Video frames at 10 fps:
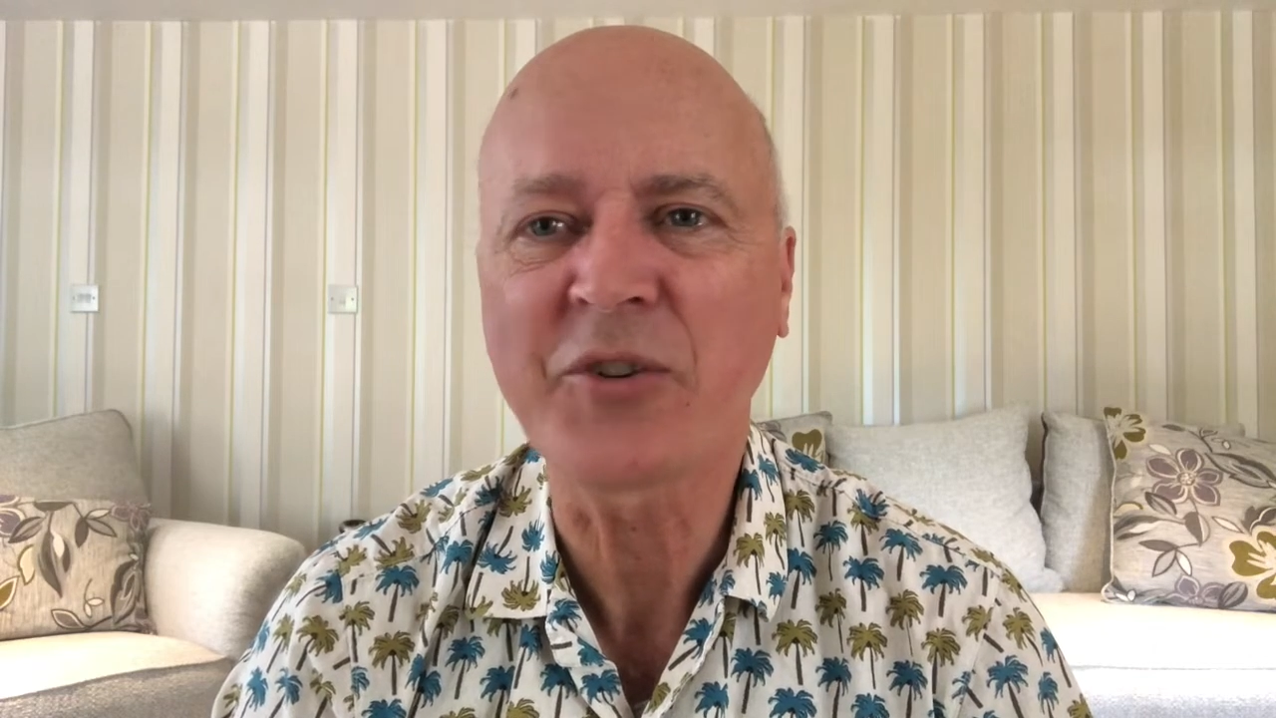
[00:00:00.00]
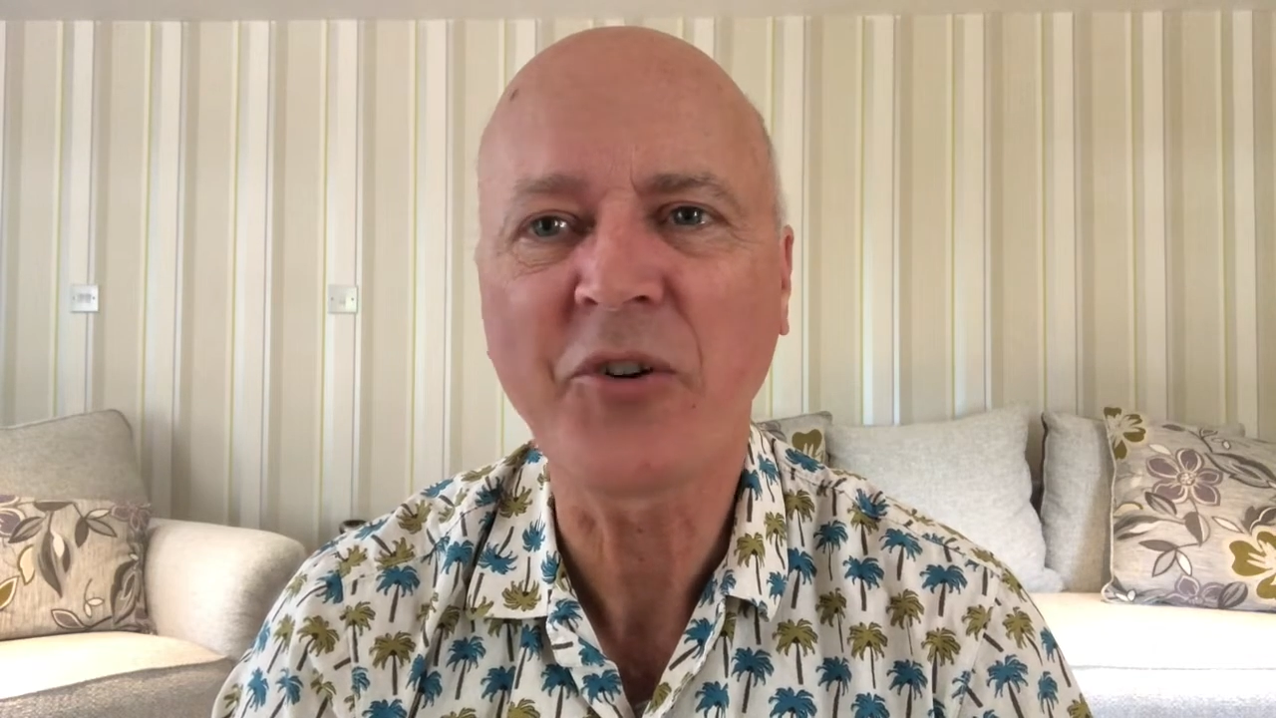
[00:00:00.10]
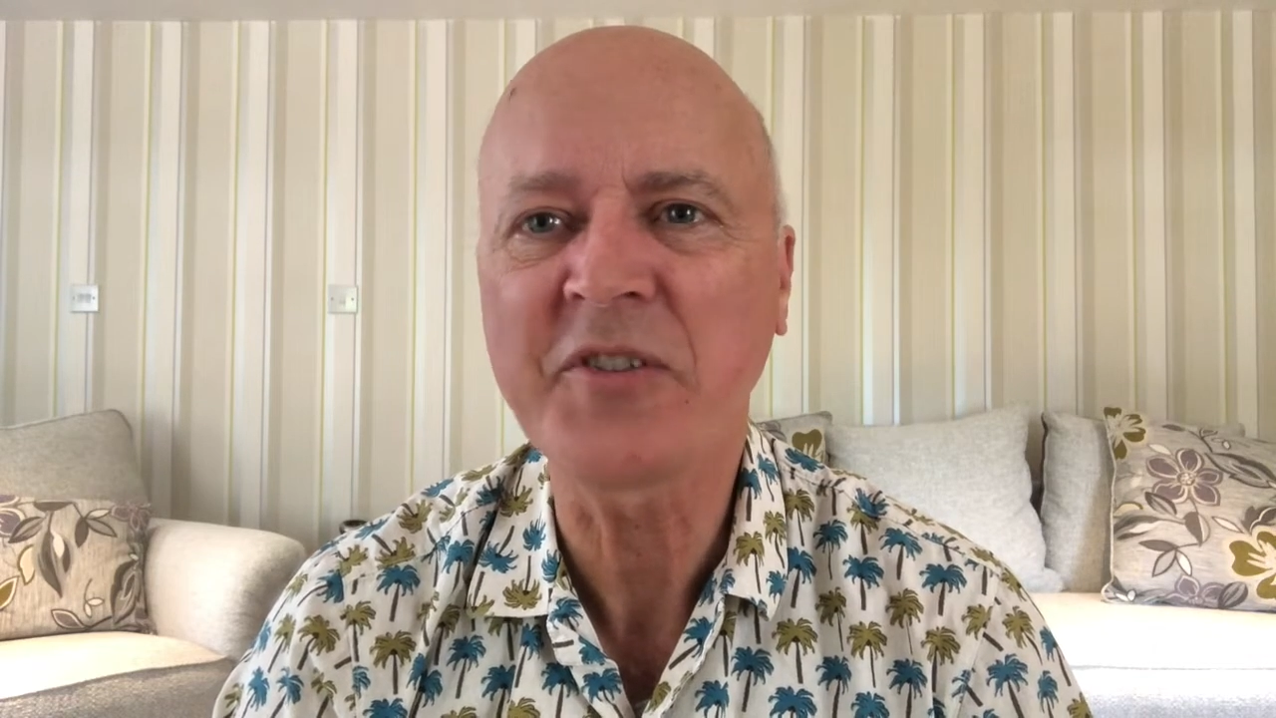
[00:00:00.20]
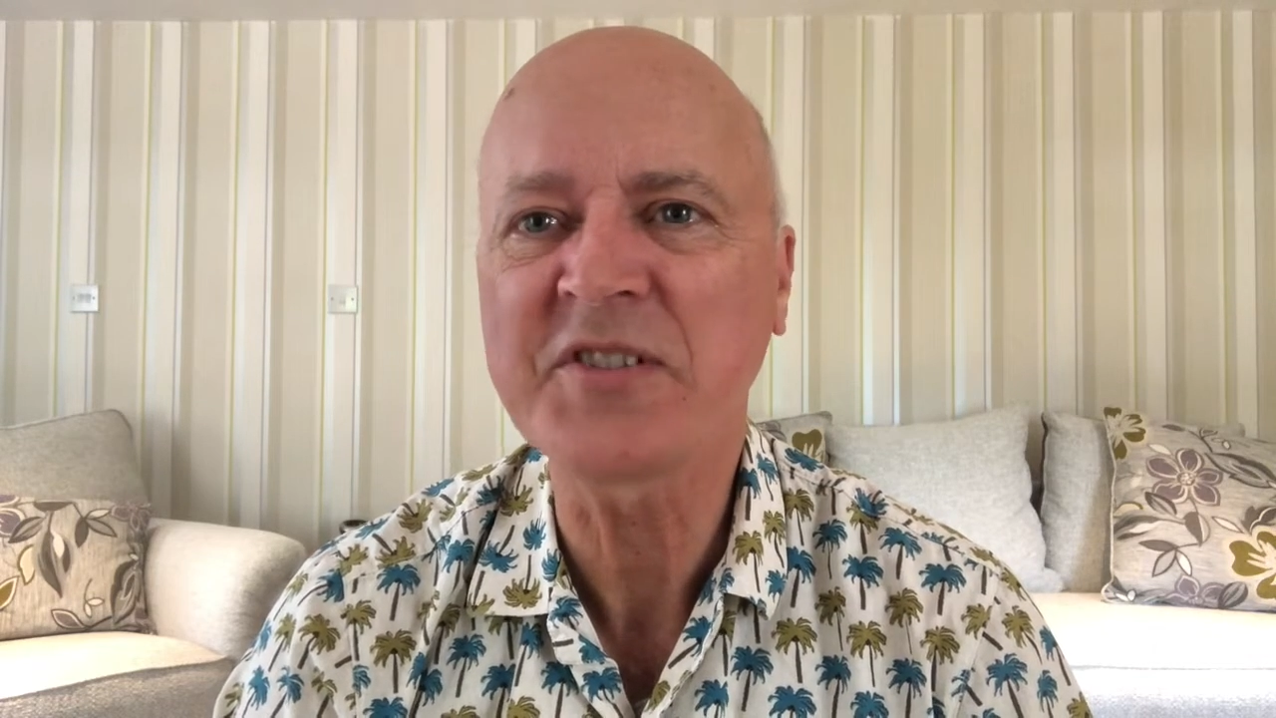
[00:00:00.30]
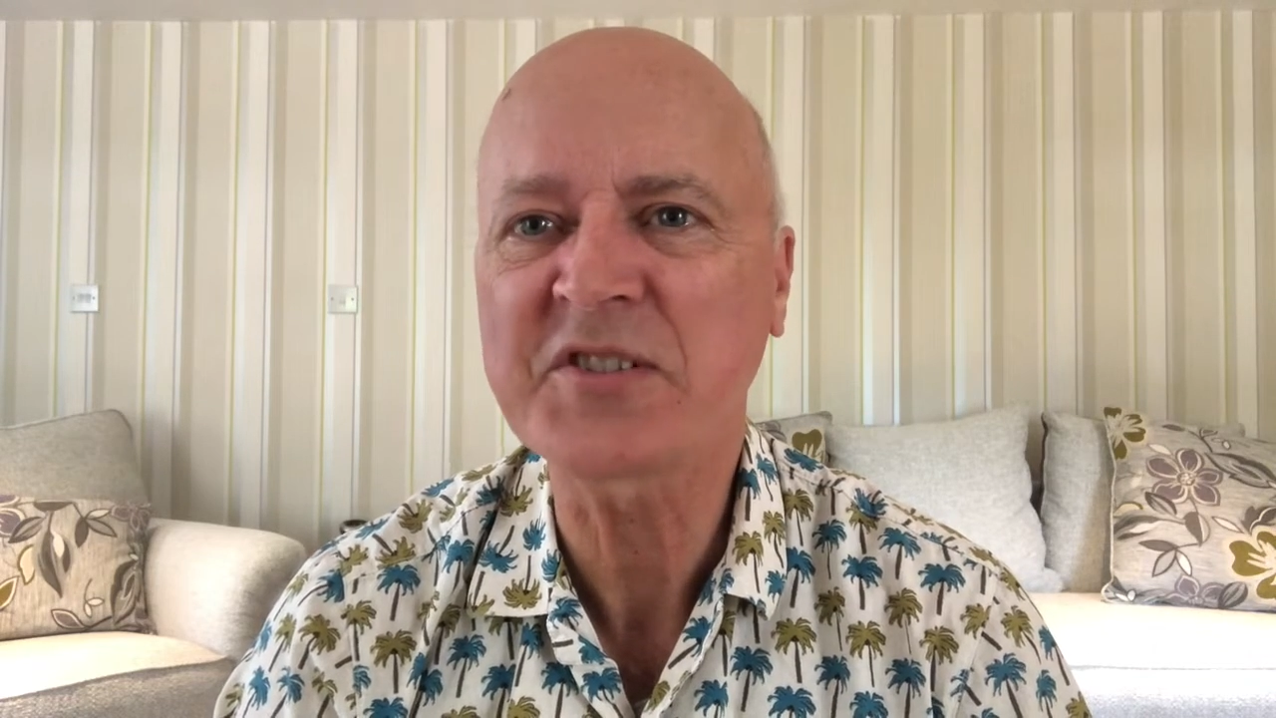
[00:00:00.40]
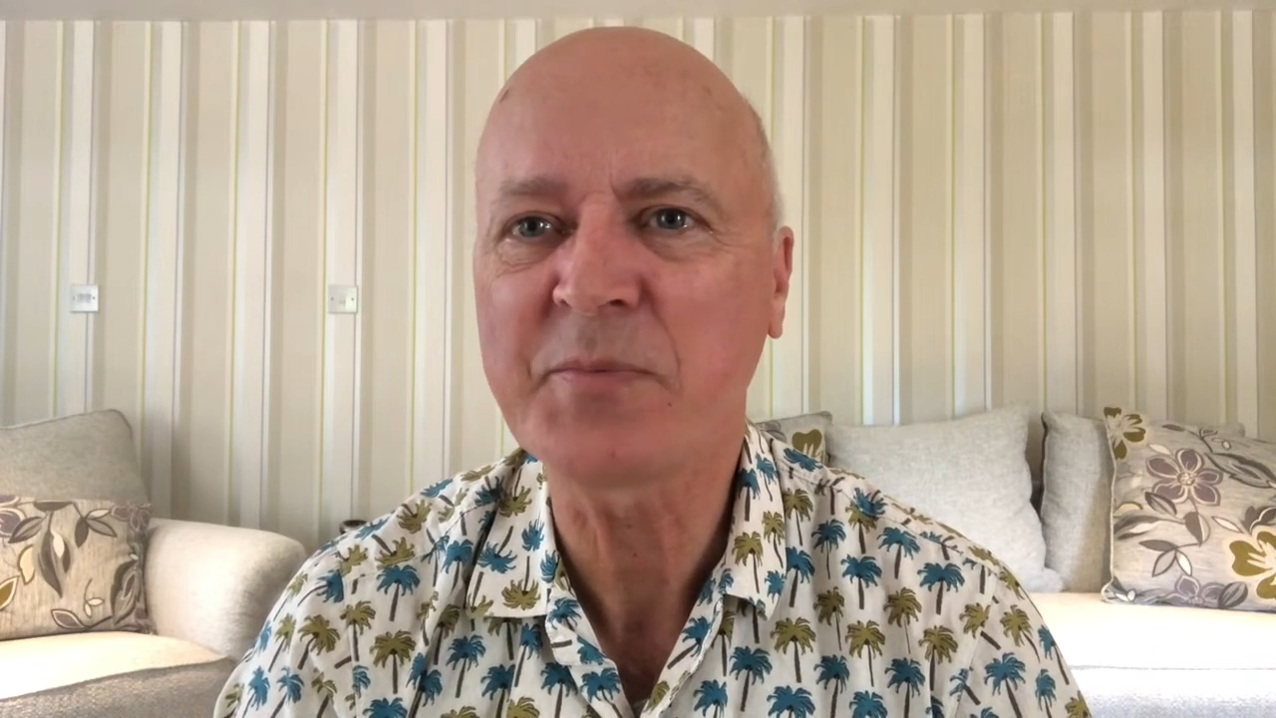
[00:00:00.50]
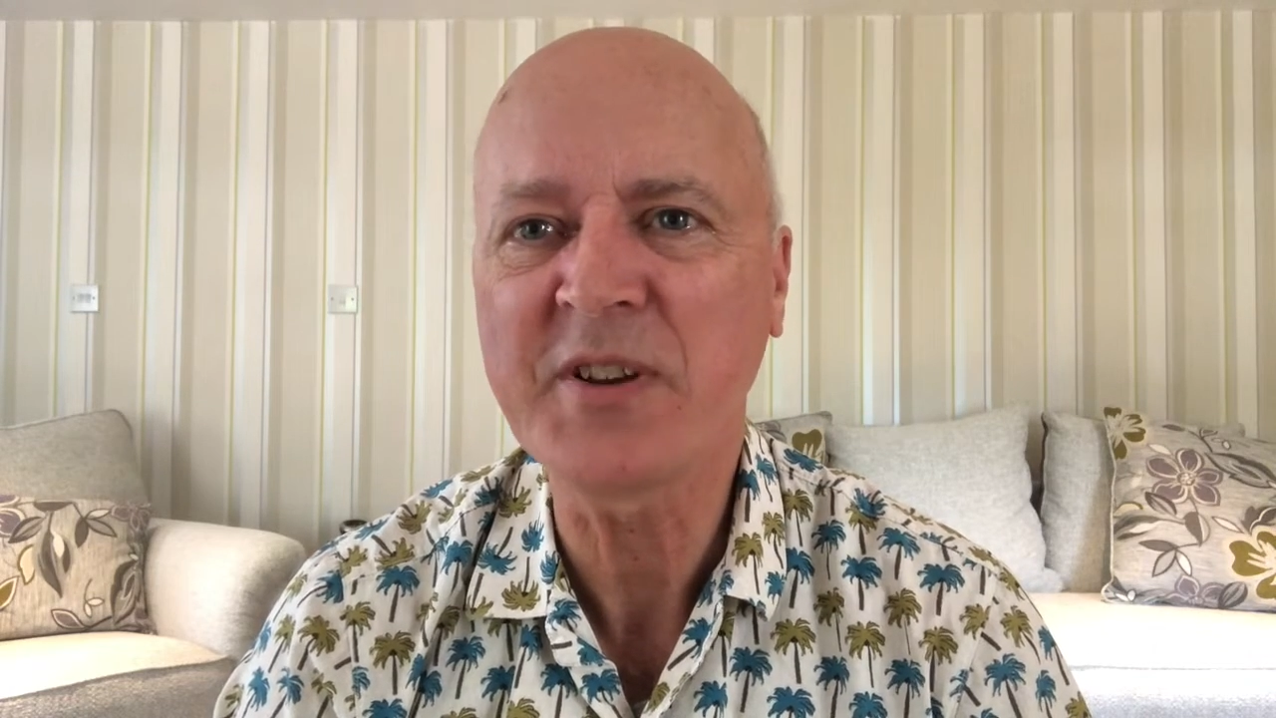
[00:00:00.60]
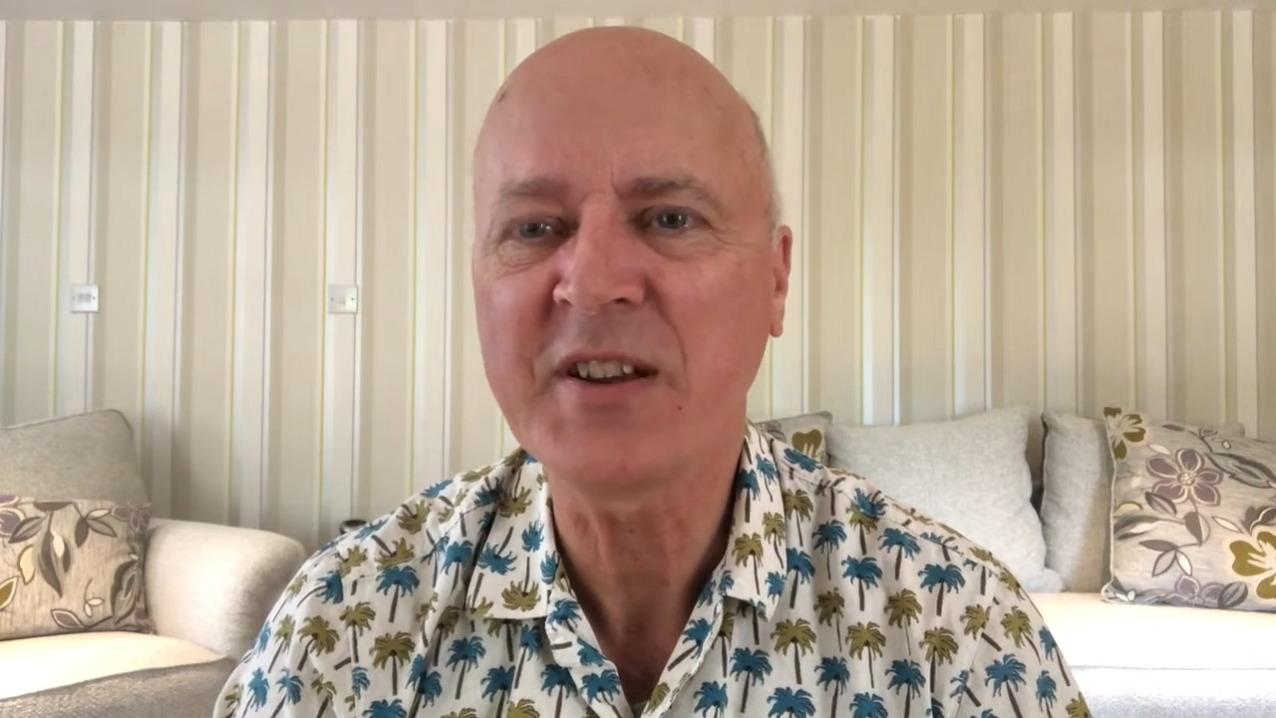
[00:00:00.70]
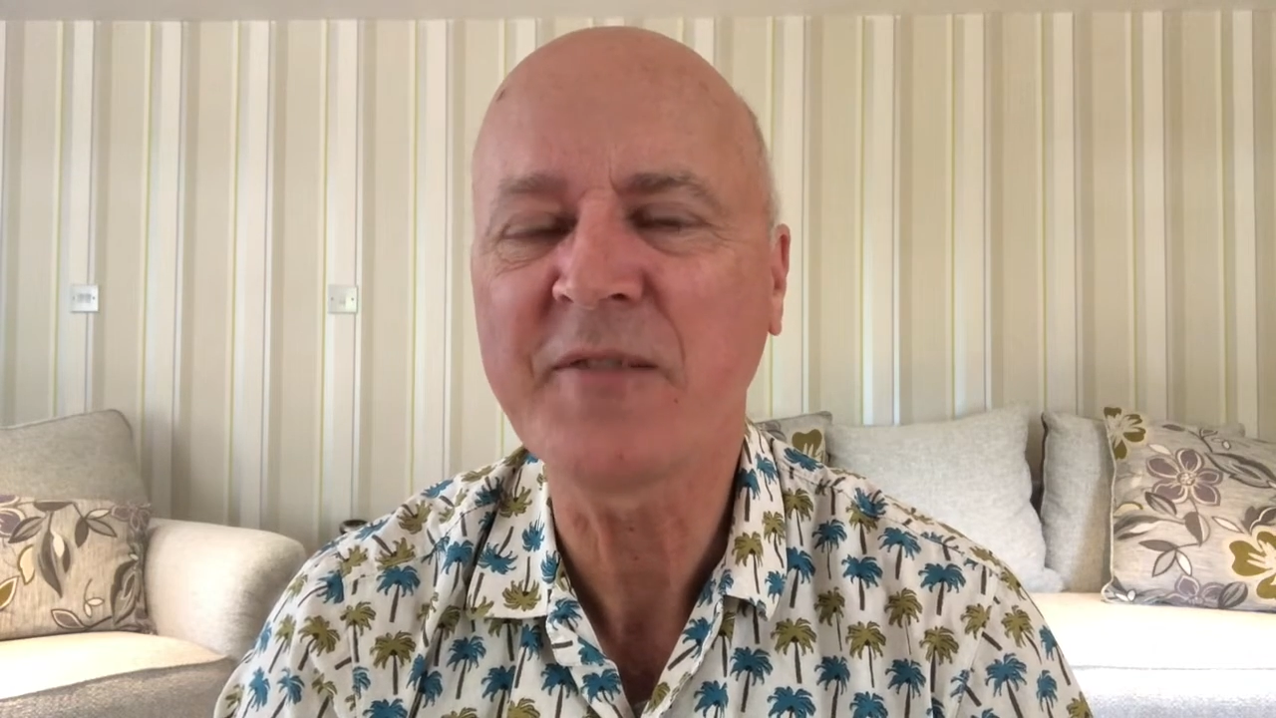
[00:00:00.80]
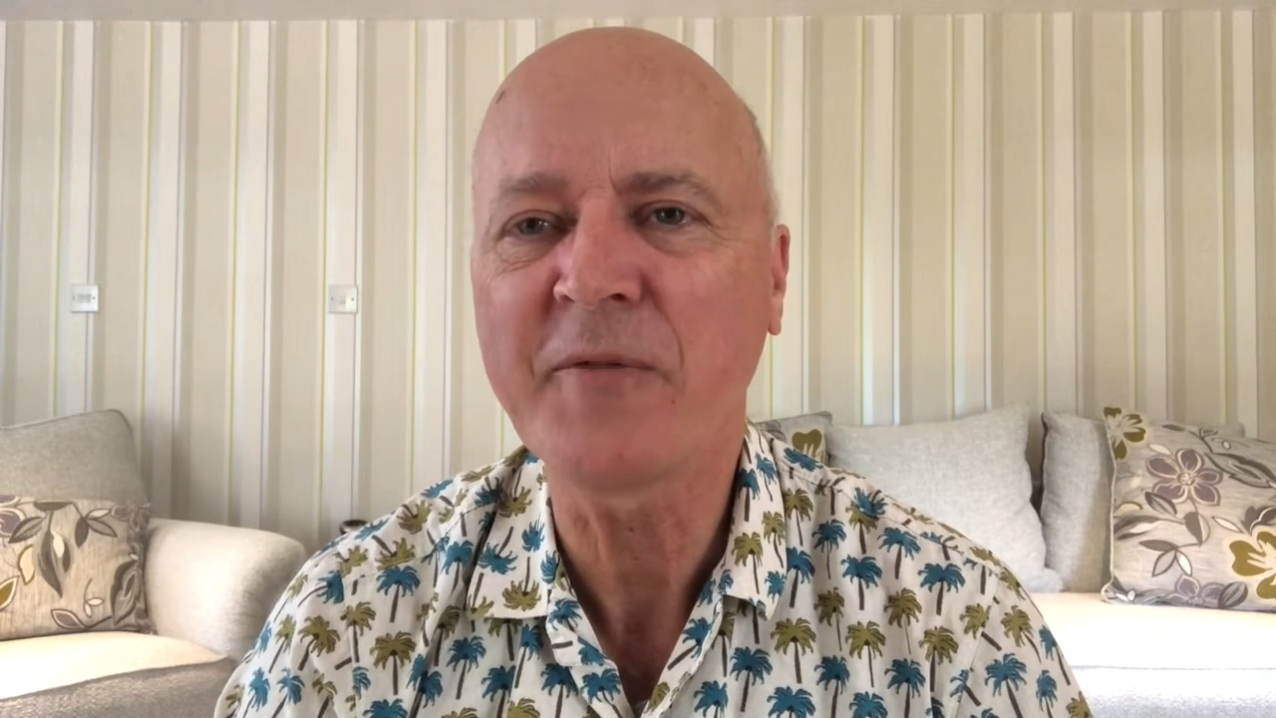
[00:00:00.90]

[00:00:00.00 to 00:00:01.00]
God is speaking